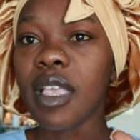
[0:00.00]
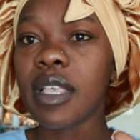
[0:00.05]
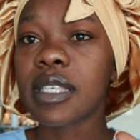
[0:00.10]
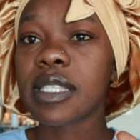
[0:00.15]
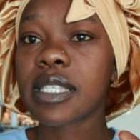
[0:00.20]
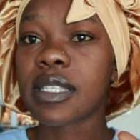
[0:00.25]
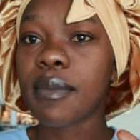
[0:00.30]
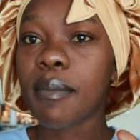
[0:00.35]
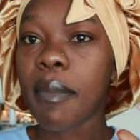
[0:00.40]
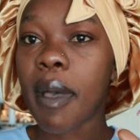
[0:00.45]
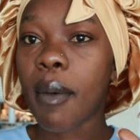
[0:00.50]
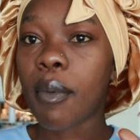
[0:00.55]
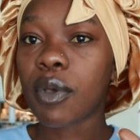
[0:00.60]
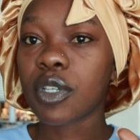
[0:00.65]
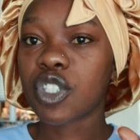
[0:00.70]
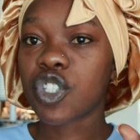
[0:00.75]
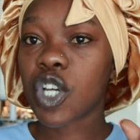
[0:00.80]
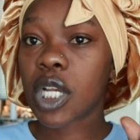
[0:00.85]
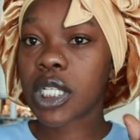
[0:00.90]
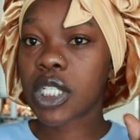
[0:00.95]

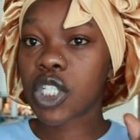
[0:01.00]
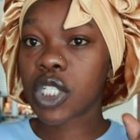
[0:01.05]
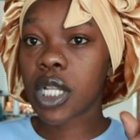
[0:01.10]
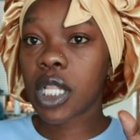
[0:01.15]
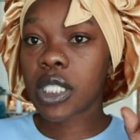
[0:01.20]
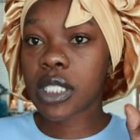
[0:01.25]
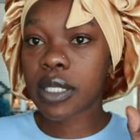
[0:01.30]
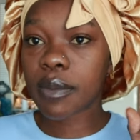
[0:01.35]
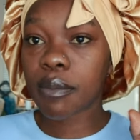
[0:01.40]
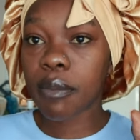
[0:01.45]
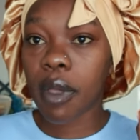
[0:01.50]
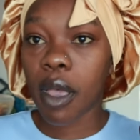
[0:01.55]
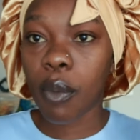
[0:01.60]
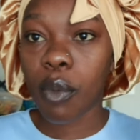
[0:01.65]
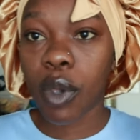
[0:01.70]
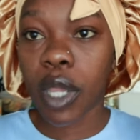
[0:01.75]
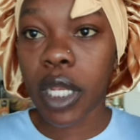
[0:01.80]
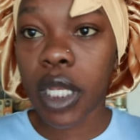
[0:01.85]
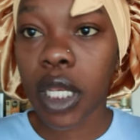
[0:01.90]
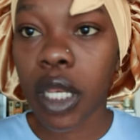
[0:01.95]
traditional
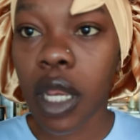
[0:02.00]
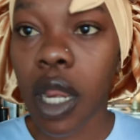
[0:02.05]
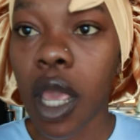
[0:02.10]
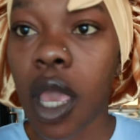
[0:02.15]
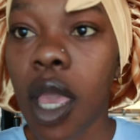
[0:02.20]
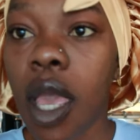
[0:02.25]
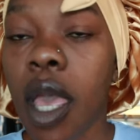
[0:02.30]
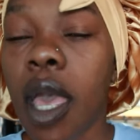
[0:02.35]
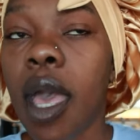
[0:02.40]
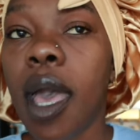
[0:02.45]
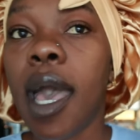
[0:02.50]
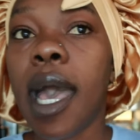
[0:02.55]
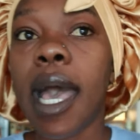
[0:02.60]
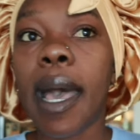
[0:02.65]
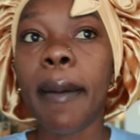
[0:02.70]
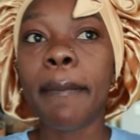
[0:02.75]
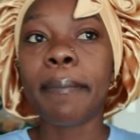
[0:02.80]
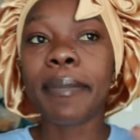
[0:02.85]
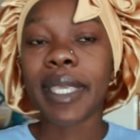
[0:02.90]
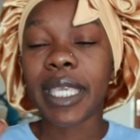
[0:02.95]
Zimbabwean
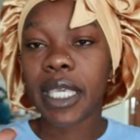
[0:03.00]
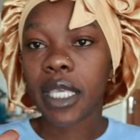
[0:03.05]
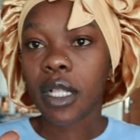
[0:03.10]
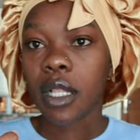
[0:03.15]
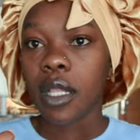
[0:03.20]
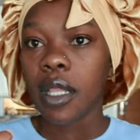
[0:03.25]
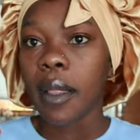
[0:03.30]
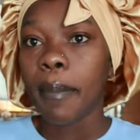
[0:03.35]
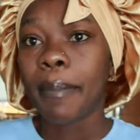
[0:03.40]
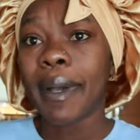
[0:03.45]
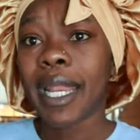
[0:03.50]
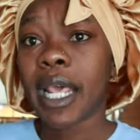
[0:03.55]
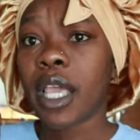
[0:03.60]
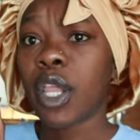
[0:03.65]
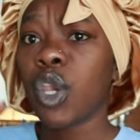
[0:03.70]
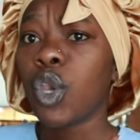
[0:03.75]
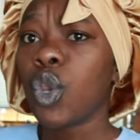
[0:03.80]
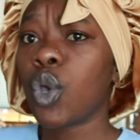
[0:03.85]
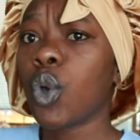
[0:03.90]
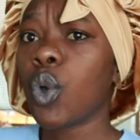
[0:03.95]
a meal, but
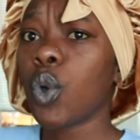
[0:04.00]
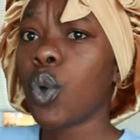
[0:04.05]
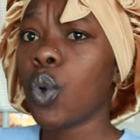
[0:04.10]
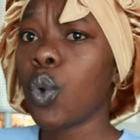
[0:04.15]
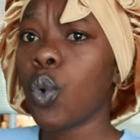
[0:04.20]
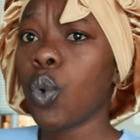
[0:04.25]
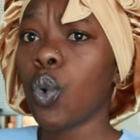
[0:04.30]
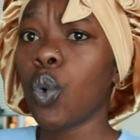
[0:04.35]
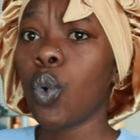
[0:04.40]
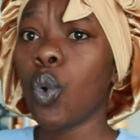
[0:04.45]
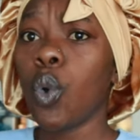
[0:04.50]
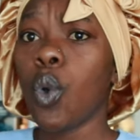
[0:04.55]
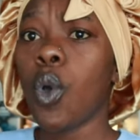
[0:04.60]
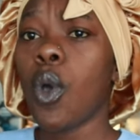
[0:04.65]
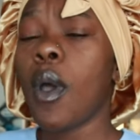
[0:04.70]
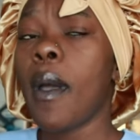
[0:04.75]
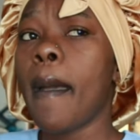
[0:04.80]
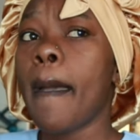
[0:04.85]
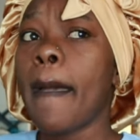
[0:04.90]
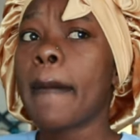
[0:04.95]
I
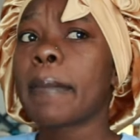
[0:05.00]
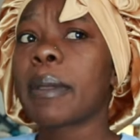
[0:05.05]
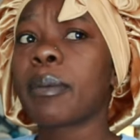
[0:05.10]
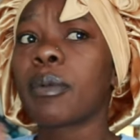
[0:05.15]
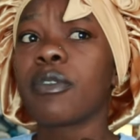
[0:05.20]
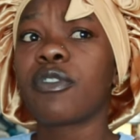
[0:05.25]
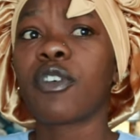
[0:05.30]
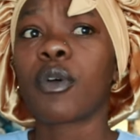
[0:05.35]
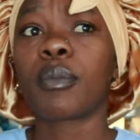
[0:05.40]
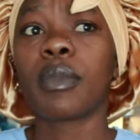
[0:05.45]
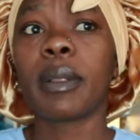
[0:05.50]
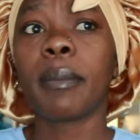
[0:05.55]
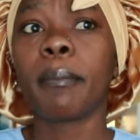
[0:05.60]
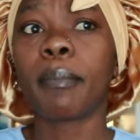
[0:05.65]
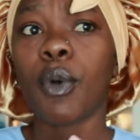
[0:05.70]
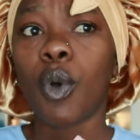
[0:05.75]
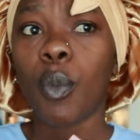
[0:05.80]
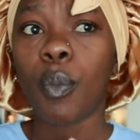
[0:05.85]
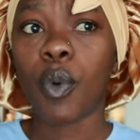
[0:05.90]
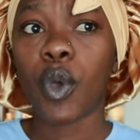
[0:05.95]
know people from
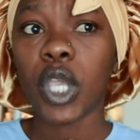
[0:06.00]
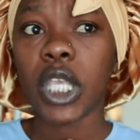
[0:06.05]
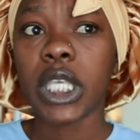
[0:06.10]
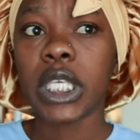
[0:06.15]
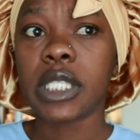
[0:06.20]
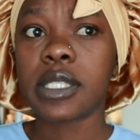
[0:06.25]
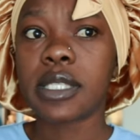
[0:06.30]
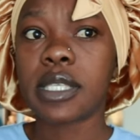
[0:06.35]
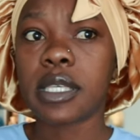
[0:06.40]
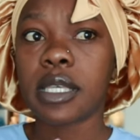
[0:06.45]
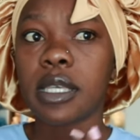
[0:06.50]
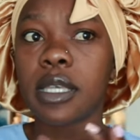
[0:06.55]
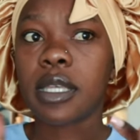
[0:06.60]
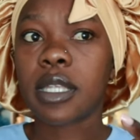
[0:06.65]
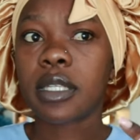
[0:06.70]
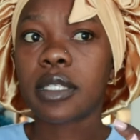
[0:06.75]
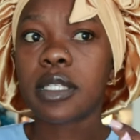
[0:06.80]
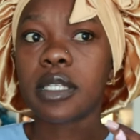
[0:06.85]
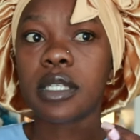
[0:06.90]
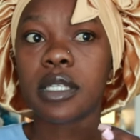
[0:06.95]
Limpopo eat
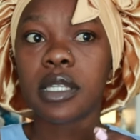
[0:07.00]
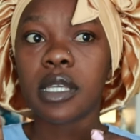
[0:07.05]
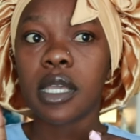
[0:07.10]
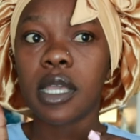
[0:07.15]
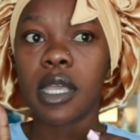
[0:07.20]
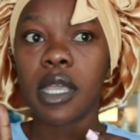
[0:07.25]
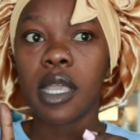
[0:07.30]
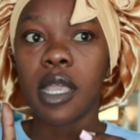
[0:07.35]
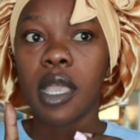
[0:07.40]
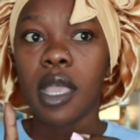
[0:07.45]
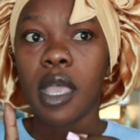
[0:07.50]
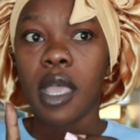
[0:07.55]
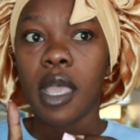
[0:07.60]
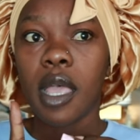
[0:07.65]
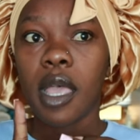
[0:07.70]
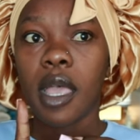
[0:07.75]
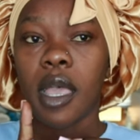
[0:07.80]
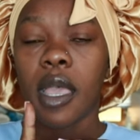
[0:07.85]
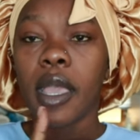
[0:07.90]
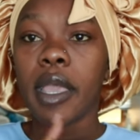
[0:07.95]
it.
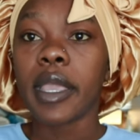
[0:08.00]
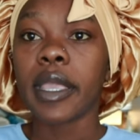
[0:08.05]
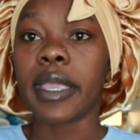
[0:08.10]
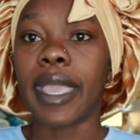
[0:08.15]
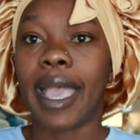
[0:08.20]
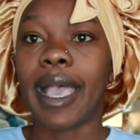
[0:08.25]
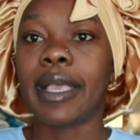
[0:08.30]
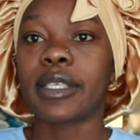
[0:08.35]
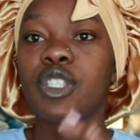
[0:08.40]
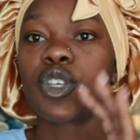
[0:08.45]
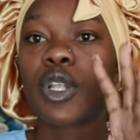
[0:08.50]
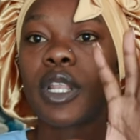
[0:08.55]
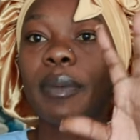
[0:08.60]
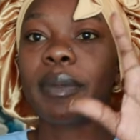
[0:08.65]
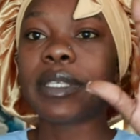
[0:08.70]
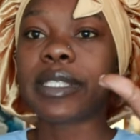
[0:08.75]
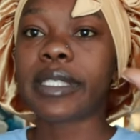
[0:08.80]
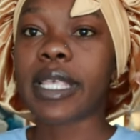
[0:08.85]
Yeah, so let me